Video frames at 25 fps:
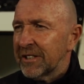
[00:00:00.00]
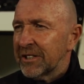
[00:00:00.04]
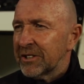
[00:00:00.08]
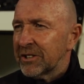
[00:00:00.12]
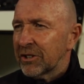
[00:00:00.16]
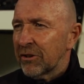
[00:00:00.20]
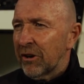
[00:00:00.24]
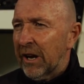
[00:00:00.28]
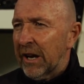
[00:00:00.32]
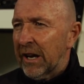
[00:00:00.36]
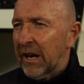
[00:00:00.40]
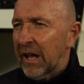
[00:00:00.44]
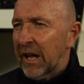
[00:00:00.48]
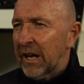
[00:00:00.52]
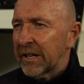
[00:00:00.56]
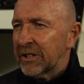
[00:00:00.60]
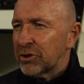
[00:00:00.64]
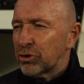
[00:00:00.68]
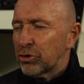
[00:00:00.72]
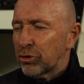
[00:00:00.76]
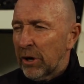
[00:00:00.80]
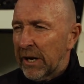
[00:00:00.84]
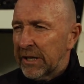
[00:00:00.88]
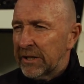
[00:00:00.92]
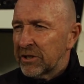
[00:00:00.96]
He's a great lad, he
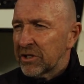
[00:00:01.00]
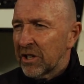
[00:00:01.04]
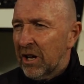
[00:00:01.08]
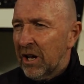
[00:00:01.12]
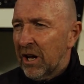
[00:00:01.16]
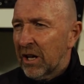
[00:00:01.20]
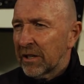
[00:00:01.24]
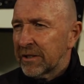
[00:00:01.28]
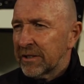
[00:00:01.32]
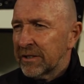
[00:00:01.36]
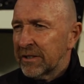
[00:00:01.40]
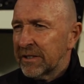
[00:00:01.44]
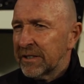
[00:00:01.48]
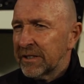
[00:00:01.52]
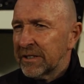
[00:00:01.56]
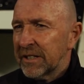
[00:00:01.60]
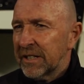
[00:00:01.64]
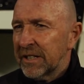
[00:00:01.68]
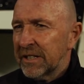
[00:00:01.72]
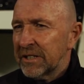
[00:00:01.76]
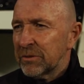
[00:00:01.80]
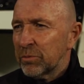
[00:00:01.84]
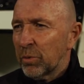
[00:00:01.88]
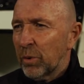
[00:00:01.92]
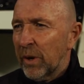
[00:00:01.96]
trains hard, and
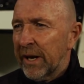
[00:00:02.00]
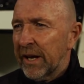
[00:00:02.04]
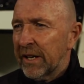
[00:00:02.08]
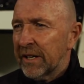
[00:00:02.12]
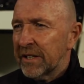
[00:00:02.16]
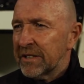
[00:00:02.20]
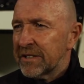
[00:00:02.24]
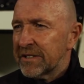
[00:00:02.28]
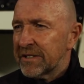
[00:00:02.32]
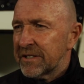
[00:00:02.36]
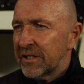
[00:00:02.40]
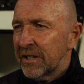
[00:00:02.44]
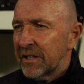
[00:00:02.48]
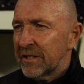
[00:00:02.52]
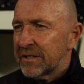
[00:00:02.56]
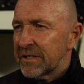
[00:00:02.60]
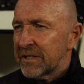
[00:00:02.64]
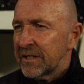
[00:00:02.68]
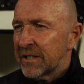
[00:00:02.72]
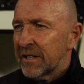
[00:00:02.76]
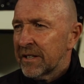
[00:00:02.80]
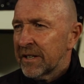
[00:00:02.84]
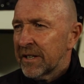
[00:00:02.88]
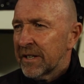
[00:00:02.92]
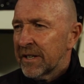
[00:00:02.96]
he's waited his turn
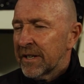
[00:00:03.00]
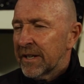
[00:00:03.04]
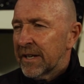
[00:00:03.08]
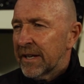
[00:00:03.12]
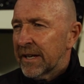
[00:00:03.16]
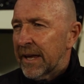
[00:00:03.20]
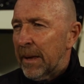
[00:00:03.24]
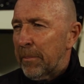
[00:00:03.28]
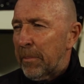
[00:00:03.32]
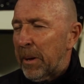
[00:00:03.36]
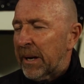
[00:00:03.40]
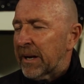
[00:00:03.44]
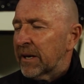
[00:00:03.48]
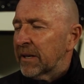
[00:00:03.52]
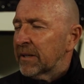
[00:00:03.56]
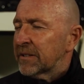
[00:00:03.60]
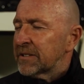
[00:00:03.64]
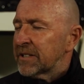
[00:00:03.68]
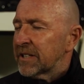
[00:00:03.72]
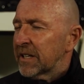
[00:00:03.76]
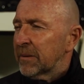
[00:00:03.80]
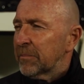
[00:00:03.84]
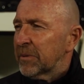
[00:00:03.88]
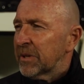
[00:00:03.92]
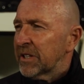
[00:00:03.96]
to get back in the
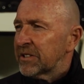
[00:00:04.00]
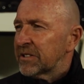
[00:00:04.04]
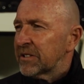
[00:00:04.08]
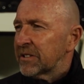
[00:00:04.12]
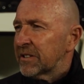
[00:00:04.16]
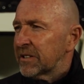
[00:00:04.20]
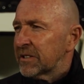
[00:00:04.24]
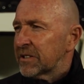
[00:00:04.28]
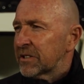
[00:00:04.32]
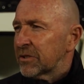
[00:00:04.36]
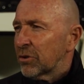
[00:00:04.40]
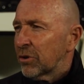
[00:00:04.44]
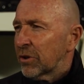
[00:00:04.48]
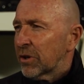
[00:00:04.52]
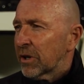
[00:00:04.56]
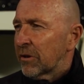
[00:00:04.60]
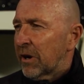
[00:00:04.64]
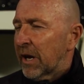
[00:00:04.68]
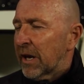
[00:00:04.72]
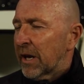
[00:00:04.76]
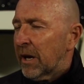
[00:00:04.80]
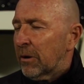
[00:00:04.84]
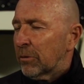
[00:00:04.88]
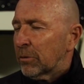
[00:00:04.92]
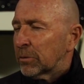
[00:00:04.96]
team, and he scored a
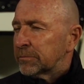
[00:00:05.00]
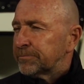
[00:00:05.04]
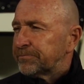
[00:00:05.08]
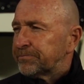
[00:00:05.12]
great goal.